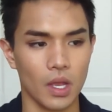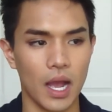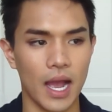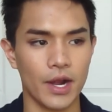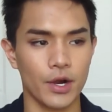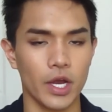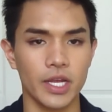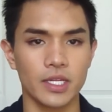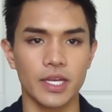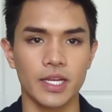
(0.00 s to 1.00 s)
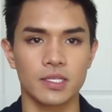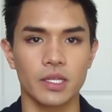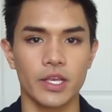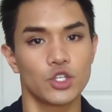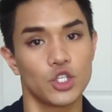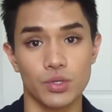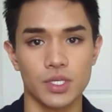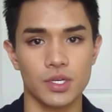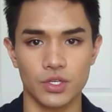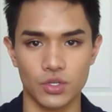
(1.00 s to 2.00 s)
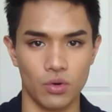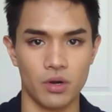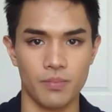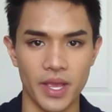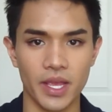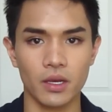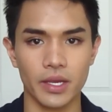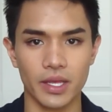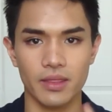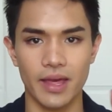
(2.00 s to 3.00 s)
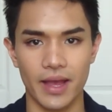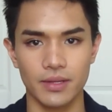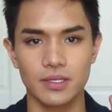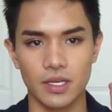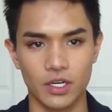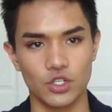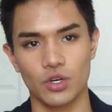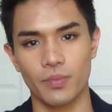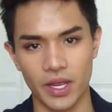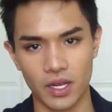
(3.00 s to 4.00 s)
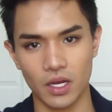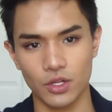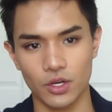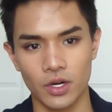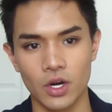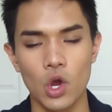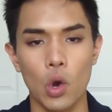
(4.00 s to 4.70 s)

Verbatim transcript: I don't know, it, it's like juicy couture pink, like that signature pink color,